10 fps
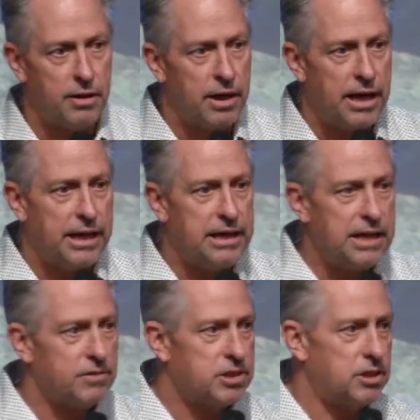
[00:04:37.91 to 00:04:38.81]
He, he
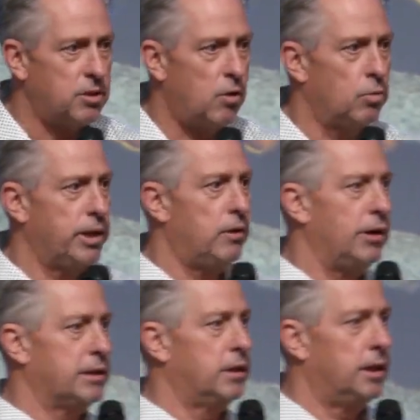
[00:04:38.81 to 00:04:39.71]
never says, oh, you know
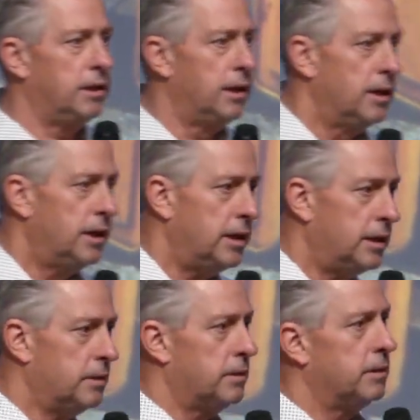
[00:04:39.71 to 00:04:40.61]
what, uh,
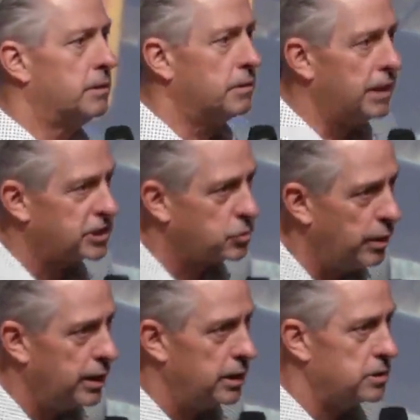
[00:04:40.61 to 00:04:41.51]
uh, next
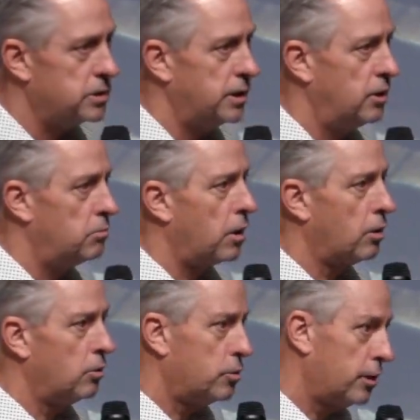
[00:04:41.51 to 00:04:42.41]
week is, you know,
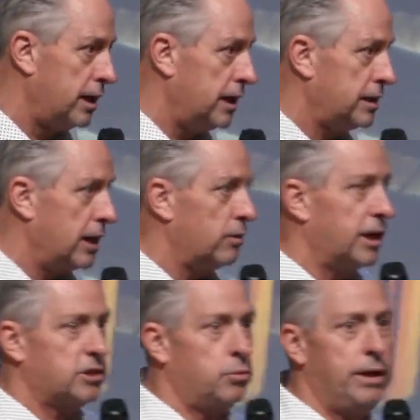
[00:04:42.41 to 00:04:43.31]
Martin Luther King Day, or
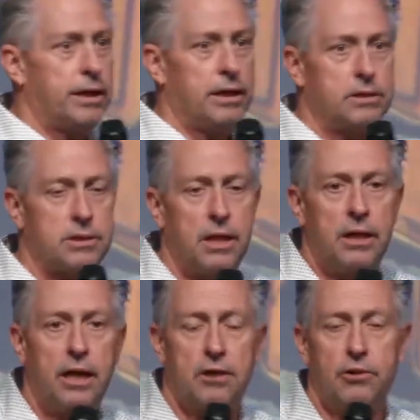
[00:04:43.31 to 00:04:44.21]
next week is
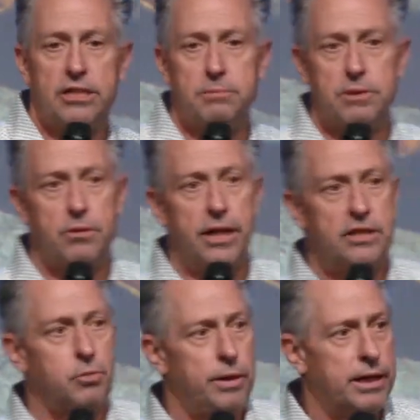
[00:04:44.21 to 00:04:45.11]
uh, Christmas, or
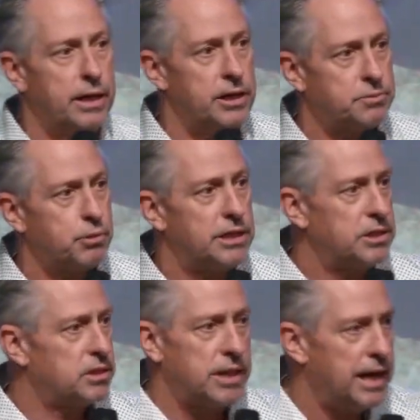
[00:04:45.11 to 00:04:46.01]
next week is
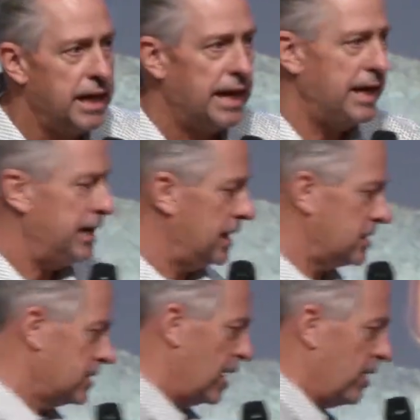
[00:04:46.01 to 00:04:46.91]
President's Day. He, he
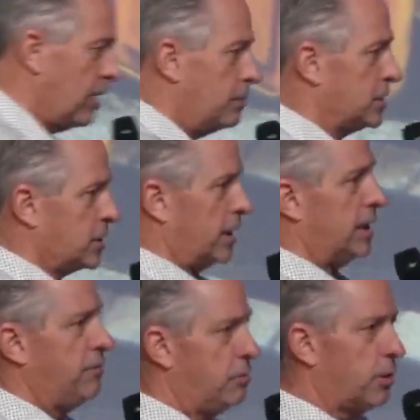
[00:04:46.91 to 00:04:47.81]
doesn't say, oh, you know, I'm just going to
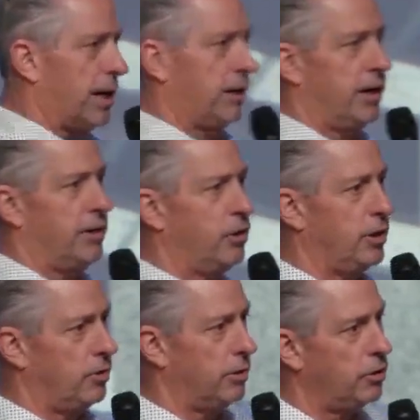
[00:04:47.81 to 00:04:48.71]
give you a break. You know, you,
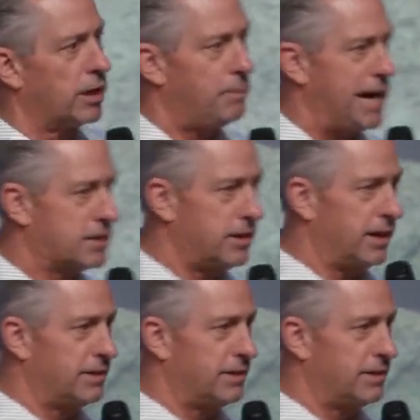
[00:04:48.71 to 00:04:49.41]
you, you got to pass today.